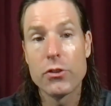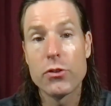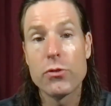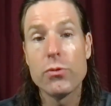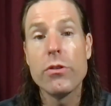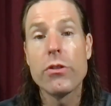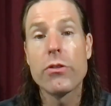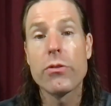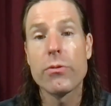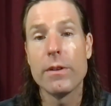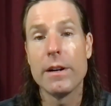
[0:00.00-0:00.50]

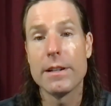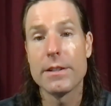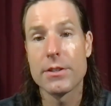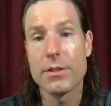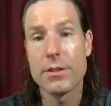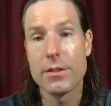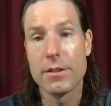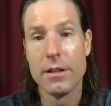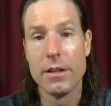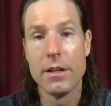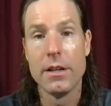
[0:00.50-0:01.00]
True
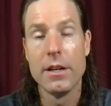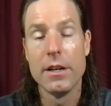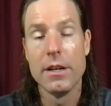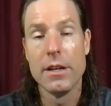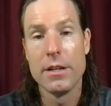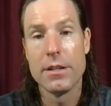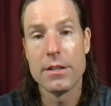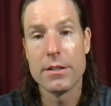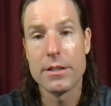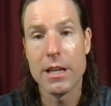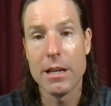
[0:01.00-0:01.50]
threats.
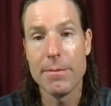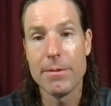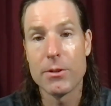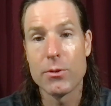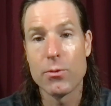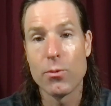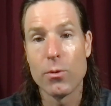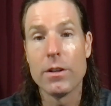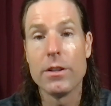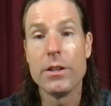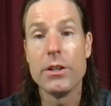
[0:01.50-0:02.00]

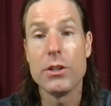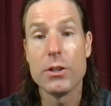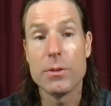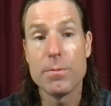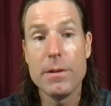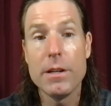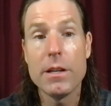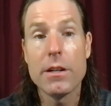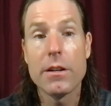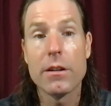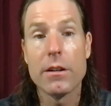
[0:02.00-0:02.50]
Statements where the
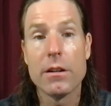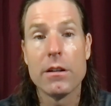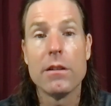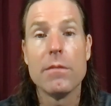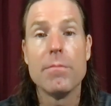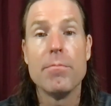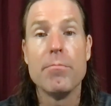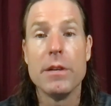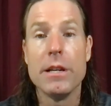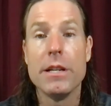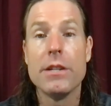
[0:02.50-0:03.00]
speaker
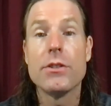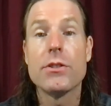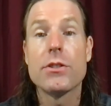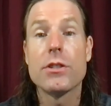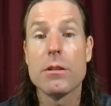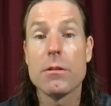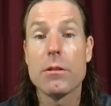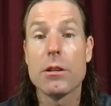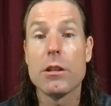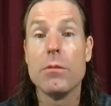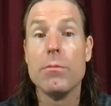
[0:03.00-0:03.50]
means
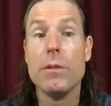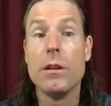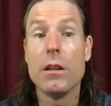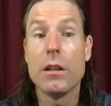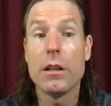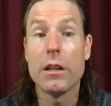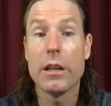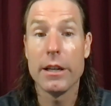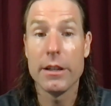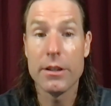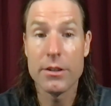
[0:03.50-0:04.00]
to
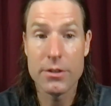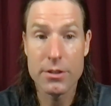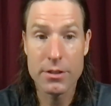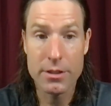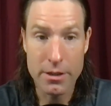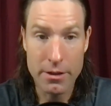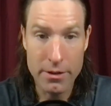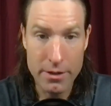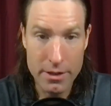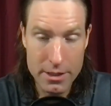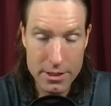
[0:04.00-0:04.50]
communicate a
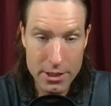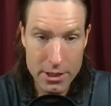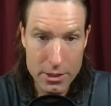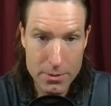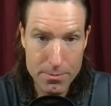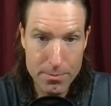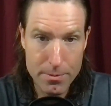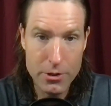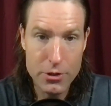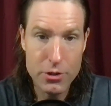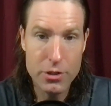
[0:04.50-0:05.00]
serious
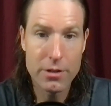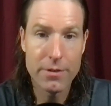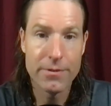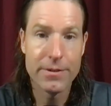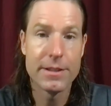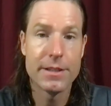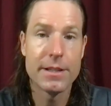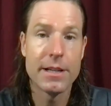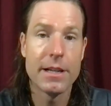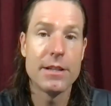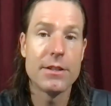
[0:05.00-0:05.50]
expression of
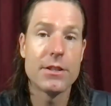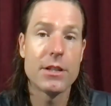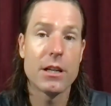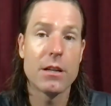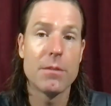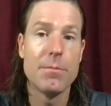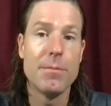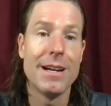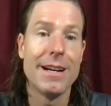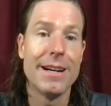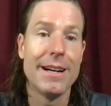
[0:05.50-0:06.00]
intent to
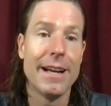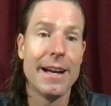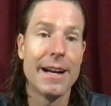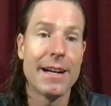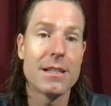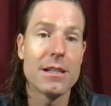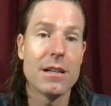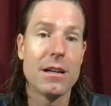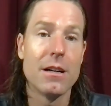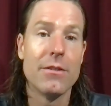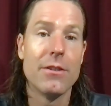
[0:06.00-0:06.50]
commit an
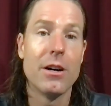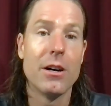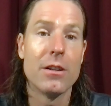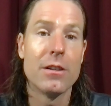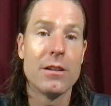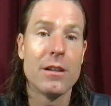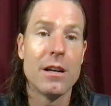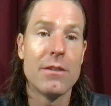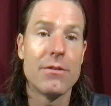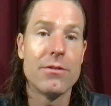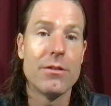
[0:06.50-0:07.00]
act of
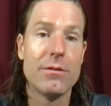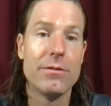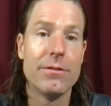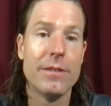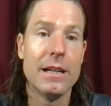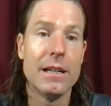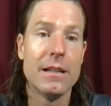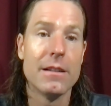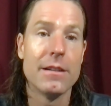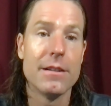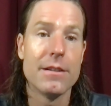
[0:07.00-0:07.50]
unlawful
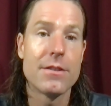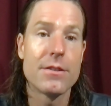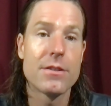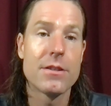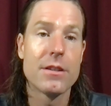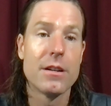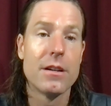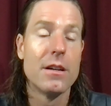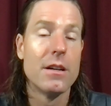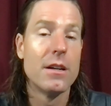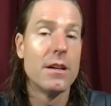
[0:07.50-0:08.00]

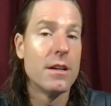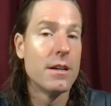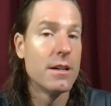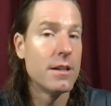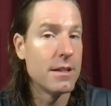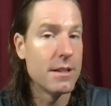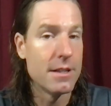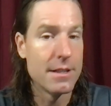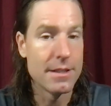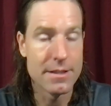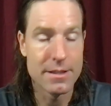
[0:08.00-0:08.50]
violence
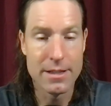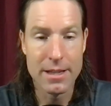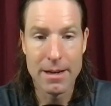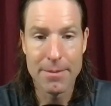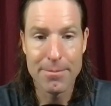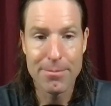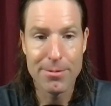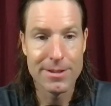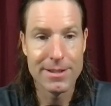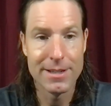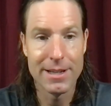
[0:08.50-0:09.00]
is
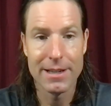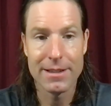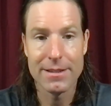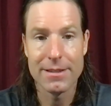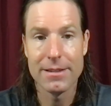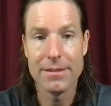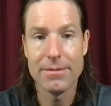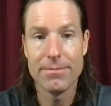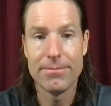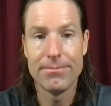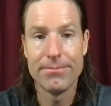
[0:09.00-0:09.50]
not
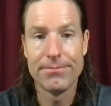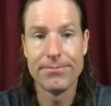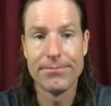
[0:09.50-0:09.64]
protected.